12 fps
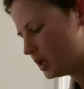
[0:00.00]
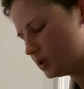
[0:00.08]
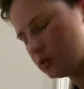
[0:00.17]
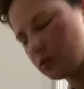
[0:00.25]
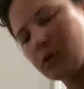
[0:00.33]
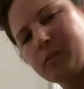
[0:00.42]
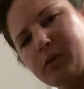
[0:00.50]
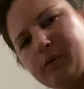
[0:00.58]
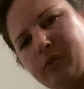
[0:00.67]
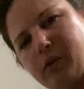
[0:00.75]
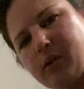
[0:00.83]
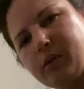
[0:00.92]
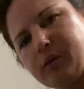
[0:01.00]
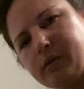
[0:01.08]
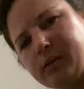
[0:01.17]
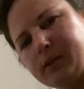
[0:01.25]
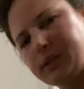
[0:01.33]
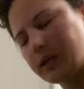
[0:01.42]
normal for
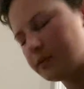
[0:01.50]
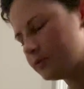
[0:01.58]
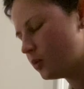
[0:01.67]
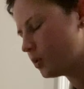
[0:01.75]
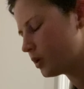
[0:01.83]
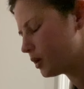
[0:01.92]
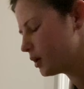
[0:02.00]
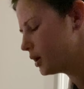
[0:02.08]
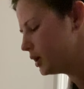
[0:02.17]
day 4.